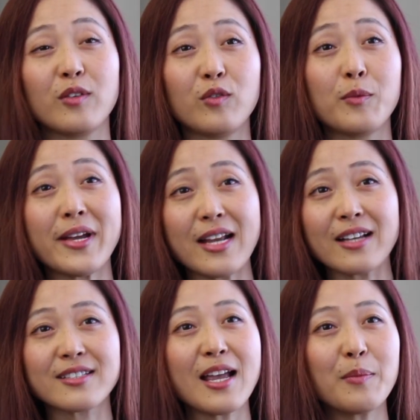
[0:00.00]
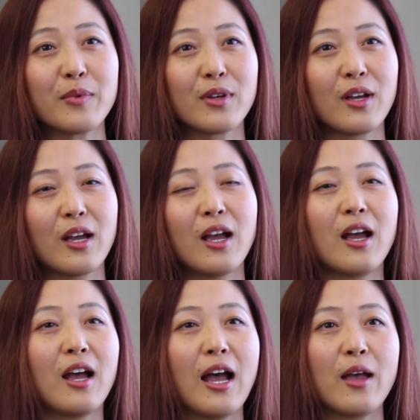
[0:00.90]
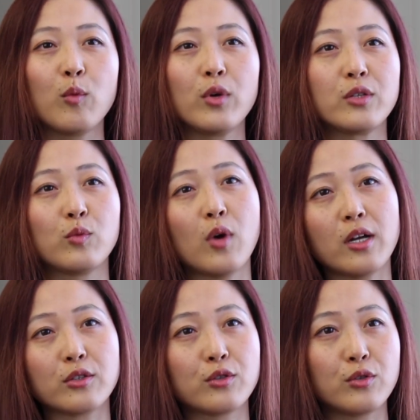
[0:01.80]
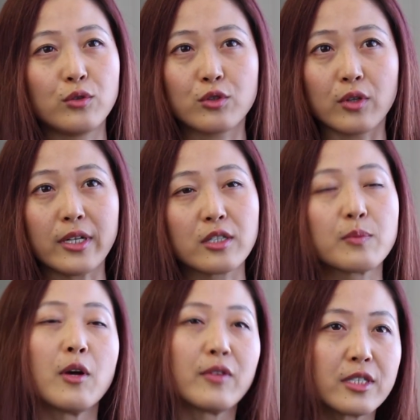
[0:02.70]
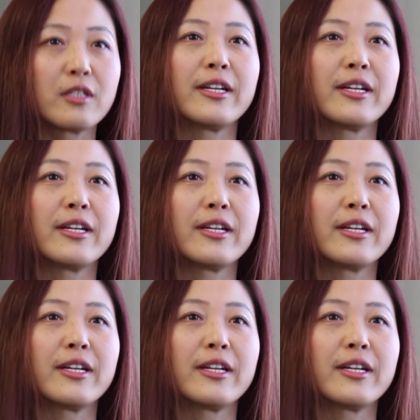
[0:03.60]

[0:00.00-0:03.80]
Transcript: For my next step, I would want to join a small regional